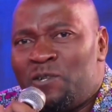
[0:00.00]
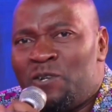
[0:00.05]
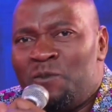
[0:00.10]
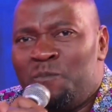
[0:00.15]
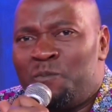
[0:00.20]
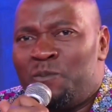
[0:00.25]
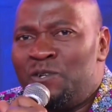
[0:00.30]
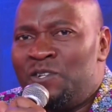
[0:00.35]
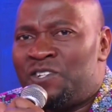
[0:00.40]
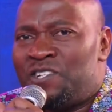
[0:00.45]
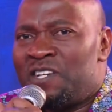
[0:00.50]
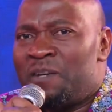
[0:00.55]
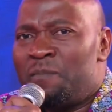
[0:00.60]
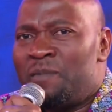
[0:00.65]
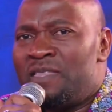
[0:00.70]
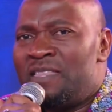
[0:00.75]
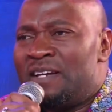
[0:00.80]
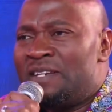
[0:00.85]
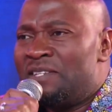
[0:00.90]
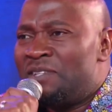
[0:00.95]
on pushing
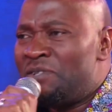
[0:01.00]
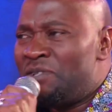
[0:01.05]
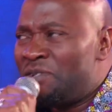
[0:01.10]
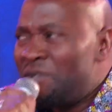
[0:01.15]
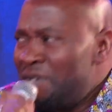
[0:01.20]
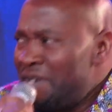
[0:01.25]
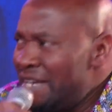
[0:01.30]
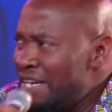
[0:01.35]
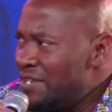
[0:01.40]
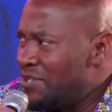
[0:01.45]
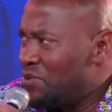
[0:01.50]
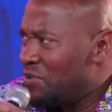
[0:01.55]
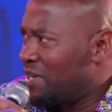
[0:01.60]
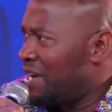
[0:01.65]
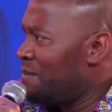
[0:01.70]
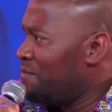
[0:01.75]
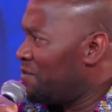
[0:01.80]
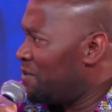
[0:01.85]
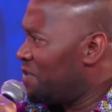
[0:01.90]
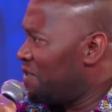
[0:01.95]
me that you need to
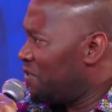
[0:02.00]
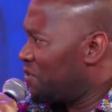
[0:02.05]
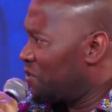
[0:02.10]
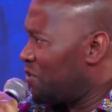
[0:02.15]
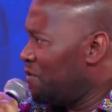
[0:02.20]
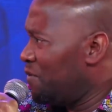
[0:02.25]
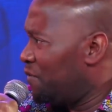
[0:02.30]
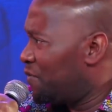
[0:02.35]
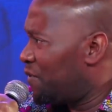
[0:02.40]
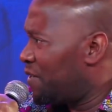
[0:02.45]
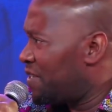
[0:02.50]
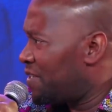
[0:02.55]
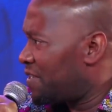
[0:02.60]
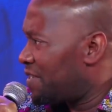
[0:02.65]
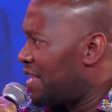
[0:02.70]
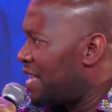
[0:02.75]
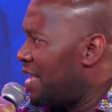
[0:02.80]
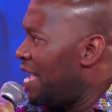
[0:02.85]
come to this conference.